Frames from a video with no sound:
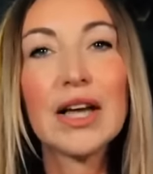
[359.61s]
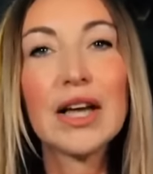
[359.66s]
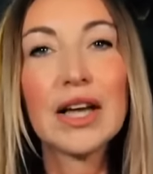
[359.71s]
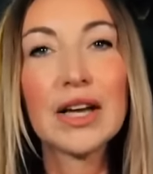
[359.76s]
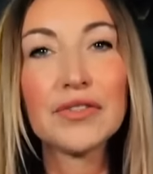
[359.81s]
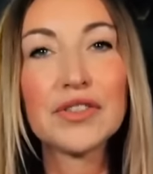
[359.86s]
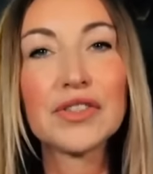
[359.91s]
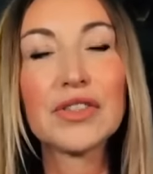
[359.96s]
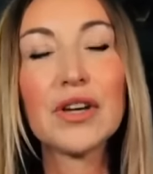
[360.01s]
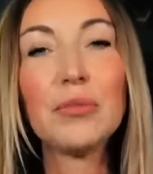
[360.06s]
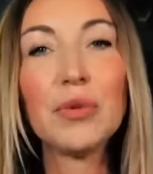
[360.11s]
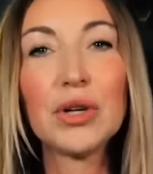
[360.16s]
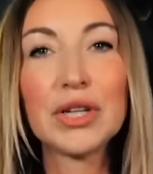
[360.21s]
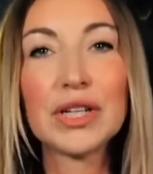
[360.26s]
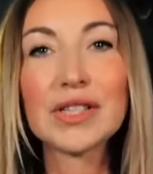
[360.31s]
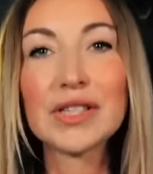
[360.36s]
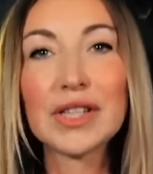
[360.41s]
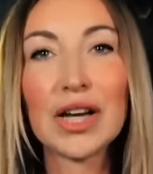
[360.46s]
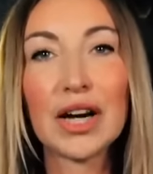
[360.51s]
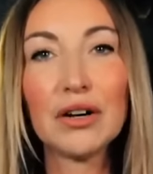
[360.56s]
If someone
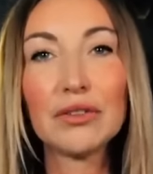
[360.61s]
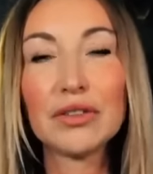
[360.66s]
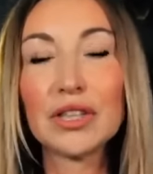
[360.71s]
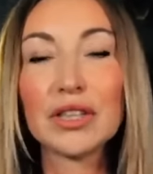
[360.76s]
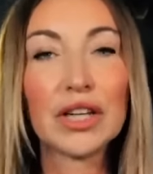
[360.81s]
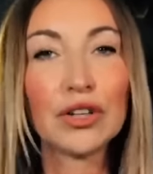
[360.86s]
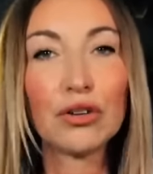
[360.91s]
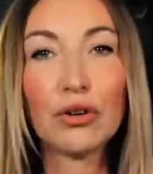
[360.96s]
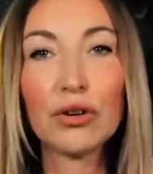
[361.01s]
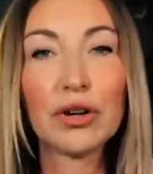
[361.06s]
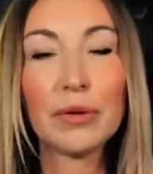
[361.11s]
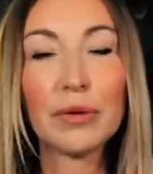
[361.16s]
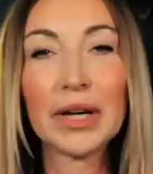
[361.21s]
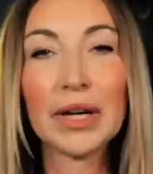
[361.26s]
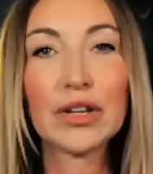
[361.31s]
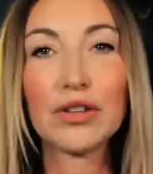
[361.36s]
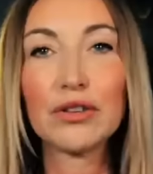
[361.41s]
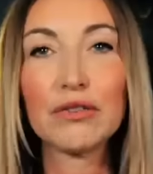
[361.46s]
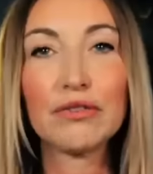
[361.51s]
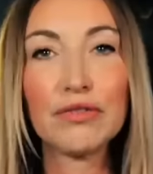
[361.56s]
is healthy, they're not
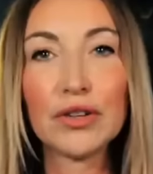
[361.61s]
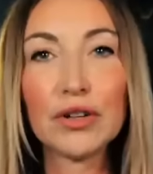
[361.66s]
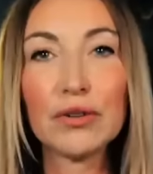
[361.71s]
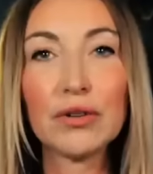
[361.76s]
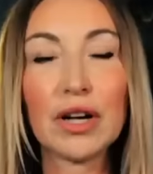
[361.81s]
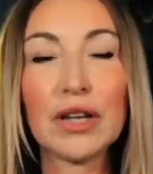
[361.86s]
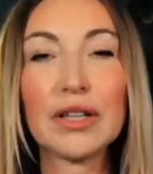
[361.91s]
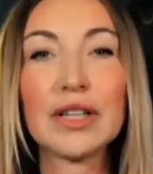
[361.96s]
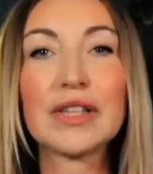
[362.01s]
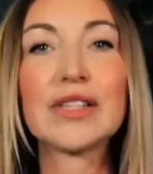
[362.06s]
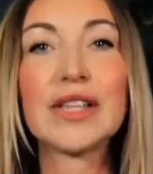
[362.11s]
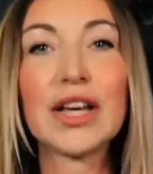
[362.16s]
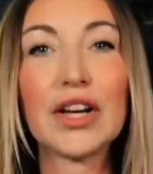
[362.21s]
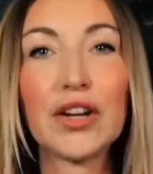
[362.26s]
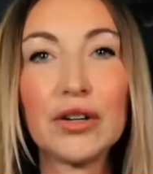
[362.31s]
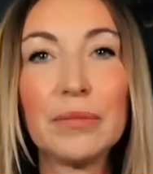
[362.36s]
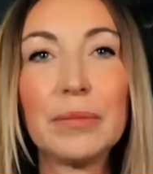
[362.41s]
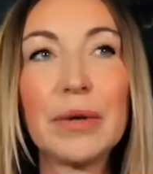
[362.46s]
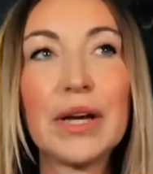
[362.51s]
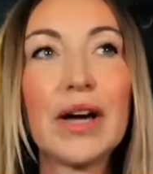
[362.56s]
make you feel like this. They're
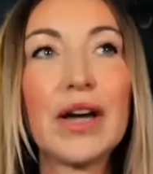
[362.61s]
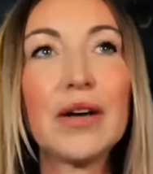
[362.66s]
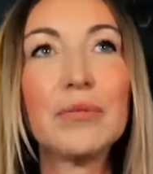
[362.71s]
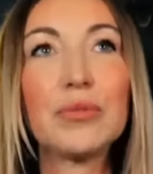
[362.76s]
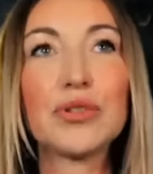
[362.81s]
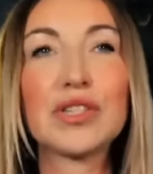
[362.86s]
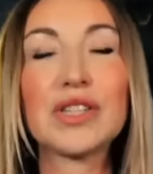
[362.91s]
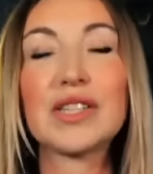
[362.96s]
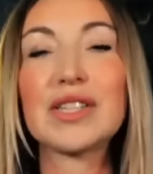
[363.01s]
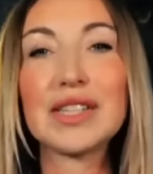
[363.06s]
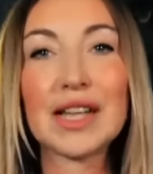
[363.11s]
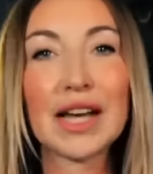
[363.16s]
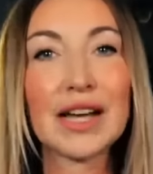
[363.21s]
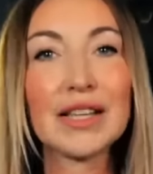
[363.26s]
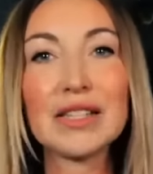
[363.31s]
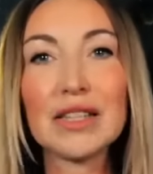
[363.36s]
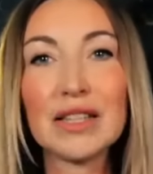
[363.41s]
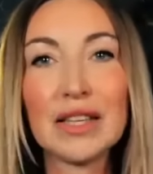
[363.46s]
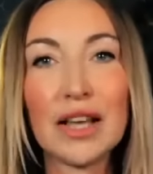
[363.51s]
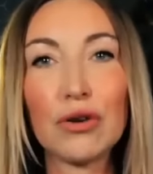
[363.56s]
going to be able to
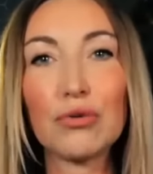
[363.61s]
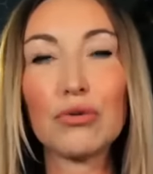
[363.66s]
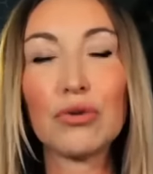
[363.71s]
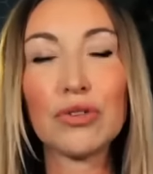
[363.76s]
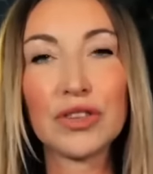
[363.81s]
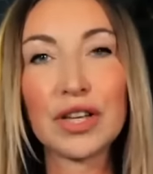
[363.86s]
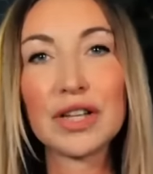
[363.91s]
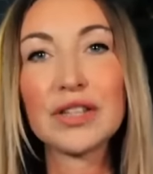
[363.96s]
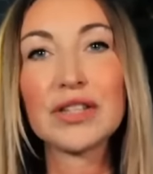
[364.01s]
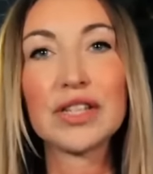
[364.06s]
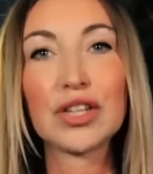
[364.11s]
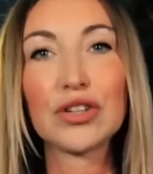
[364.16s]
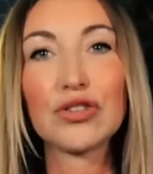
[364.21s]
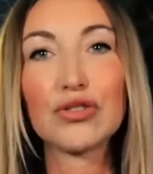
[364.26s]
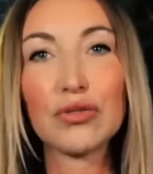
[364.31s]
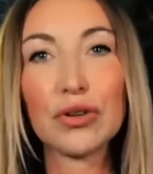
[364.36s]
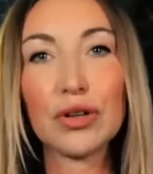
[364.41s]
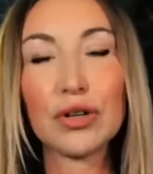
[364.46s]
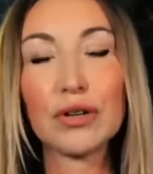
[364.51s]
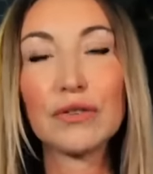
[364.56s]
stand in their authentic
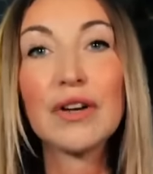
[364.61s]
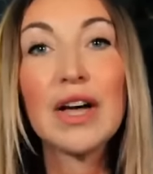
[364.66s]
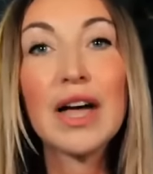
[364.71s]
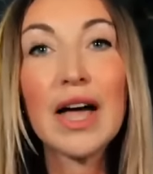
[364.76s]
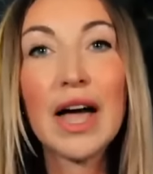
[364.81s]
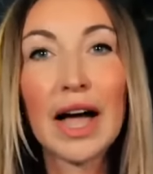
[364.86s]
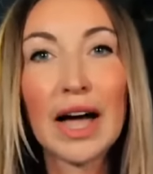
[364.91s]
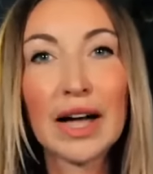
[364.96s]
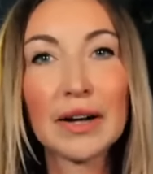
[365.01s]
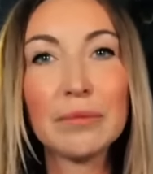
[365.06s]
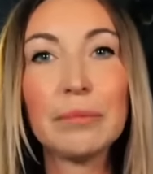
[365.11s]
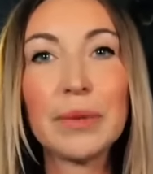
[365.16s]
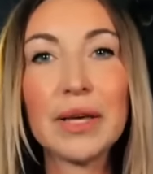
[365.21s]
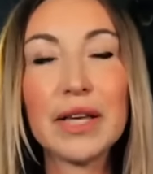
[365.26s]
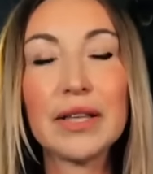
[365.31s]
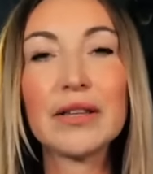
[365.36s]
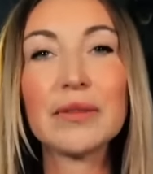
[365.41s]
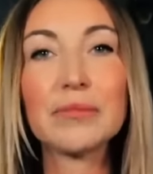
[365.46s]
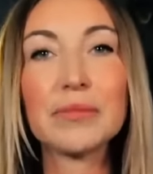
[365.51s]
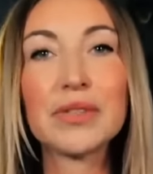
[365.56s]
truth and
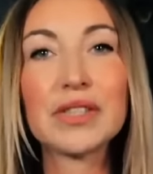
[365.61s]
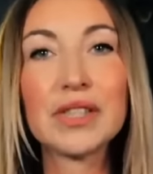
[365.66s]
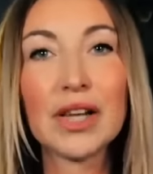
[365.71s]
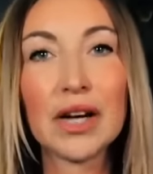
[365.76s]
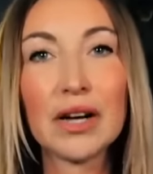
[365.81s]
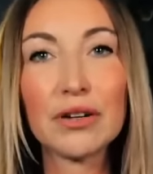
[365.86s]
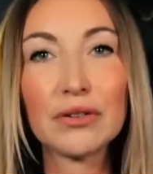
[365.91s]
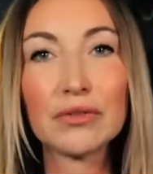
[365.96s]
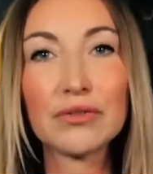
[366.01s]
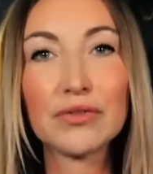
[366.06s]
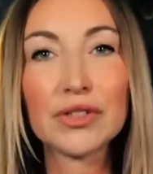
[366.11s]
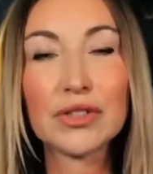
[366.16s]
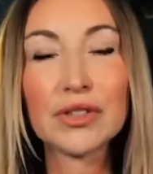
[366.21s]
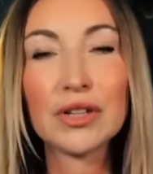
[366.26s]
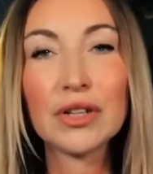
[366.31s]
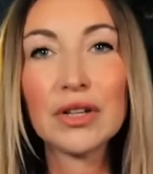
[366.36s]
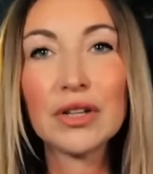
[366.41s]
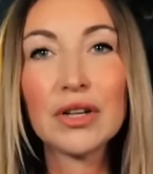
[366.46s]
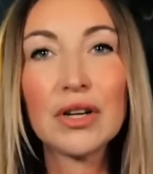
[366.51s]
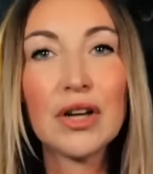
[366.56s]
be themselves.
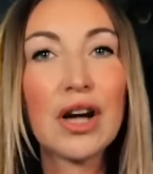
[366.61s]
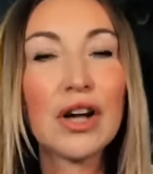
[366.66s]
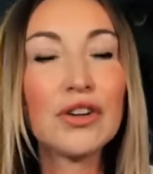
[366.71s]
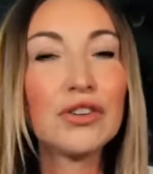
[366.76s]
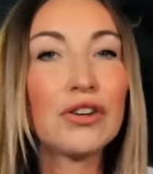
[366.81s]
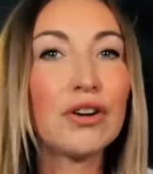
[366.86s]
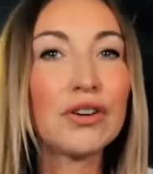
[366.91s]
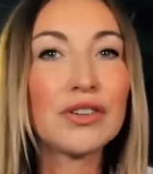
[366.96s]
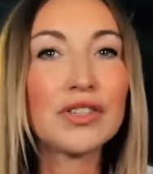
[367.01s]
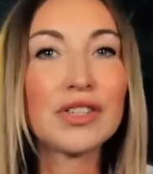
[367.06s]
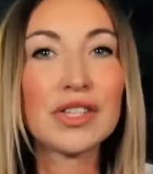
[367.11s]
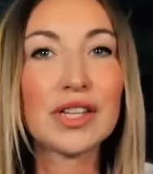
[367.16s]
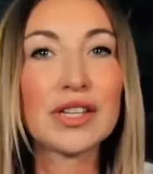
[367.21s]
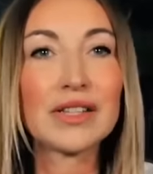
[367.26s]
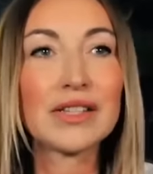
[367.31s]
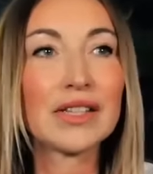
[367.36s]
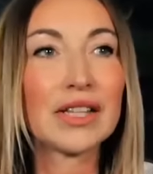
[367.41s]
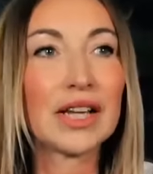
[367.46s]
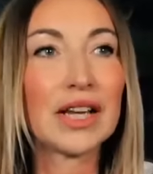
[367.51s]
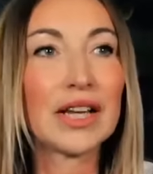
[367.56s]
A
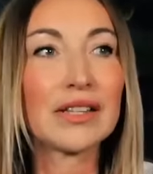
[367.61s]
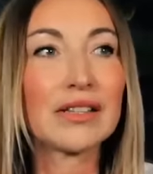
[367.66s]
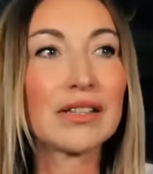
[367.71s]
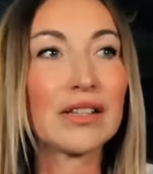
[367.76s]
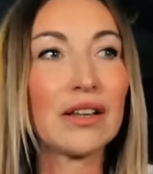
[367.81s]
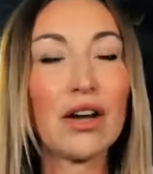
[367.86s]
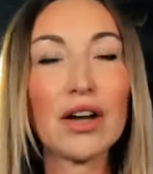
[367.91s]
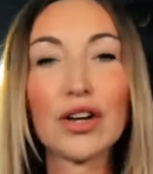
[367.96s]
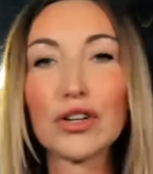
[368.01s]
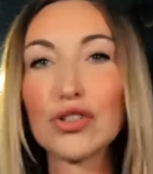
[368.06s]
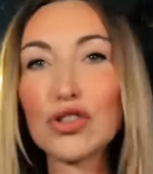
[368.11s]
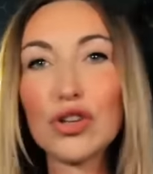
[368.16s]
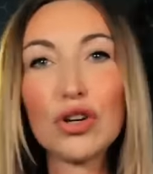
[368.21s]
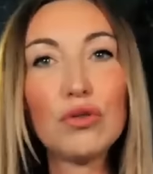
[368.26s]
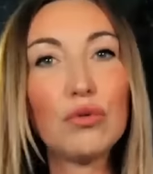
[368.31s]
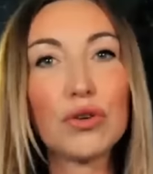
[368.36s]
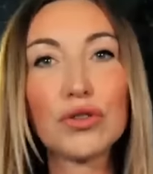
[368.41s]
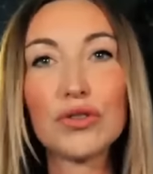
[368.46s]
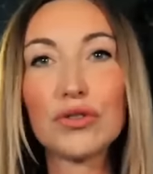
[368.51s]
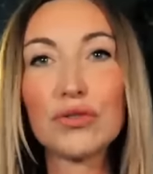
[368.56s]
narcissist is like two
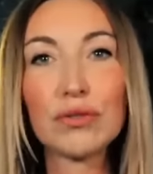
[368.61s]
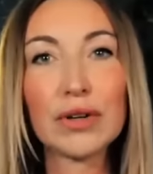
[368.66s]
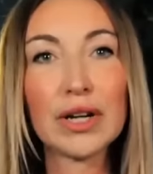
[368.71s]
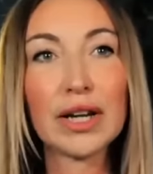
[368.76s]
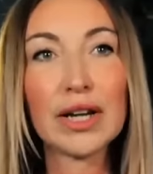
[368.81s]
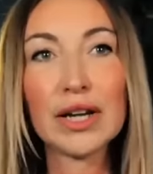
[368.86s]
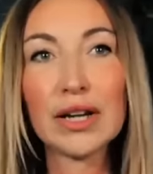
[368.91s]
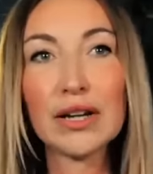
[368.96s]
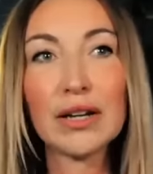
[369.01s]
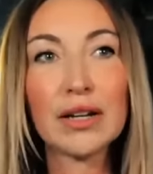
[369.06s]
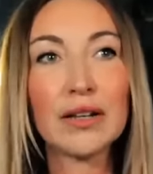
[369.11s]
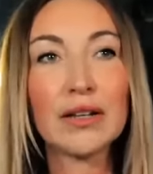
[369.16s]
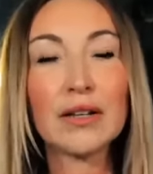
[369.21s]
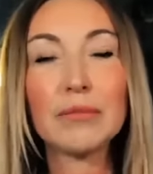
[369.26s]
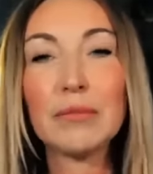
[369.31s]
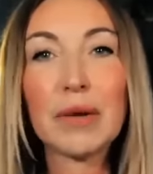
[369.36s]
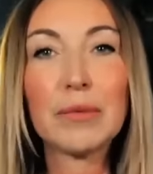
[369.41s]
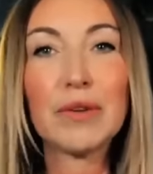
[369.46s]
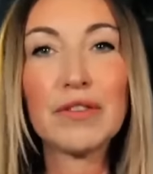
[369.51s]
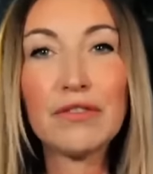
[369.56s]
or three,
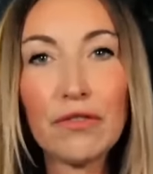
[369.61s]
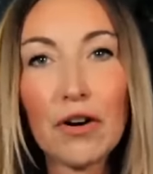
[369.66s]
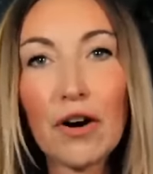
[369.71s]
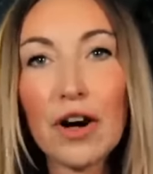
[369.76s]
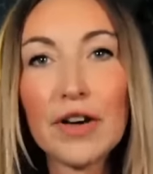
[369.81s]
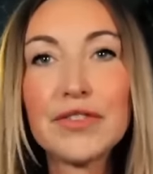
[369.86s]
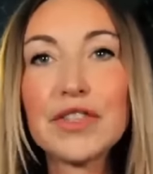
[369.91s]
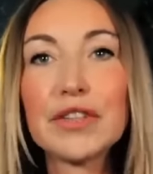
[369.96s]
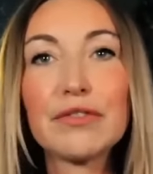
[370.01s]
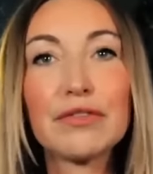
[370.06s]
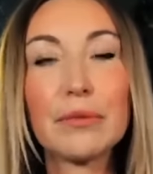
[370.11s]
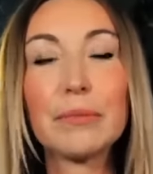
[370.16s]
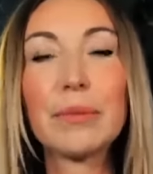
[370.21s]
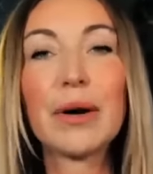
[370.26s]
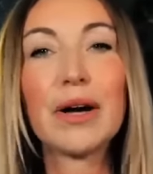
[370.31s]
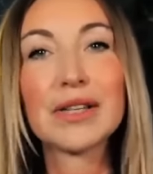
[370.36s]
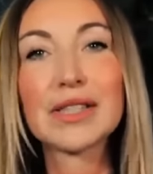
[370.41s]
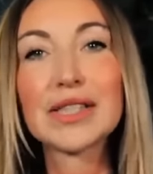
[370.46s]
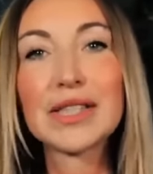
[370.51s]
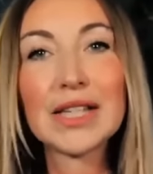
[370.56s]
maybe five different
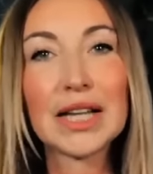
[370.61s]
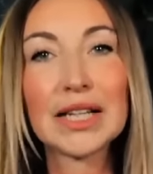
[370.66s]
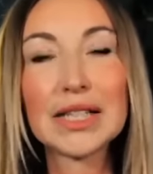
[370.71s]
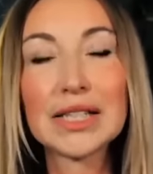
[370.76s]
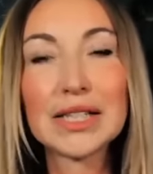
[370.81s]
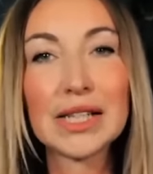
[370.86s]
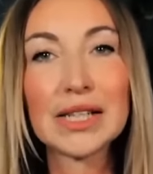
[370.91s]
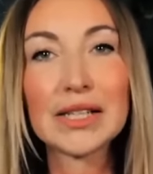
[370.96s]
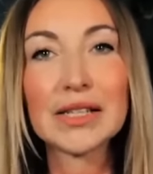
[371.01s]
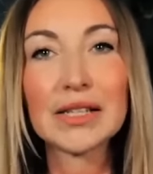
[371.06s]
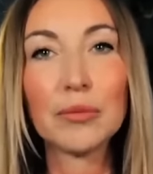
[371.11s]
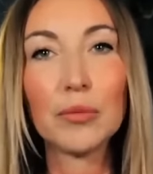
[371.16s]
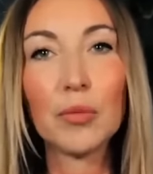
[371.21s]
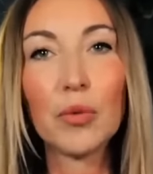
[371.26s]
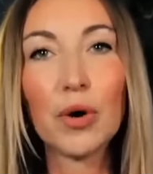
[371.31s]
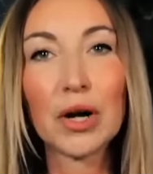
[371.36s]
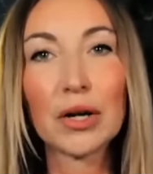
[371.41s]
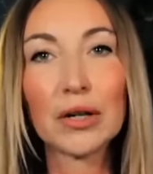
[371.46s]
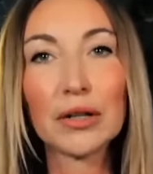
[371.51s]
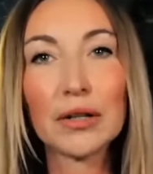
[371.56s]
personalities in
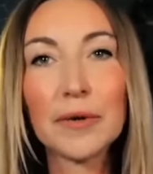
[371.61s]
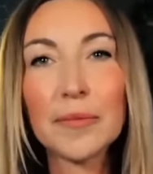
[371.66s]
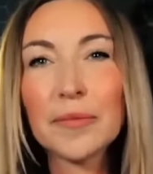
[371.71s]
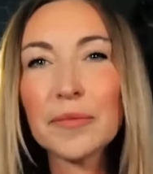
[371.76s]
one.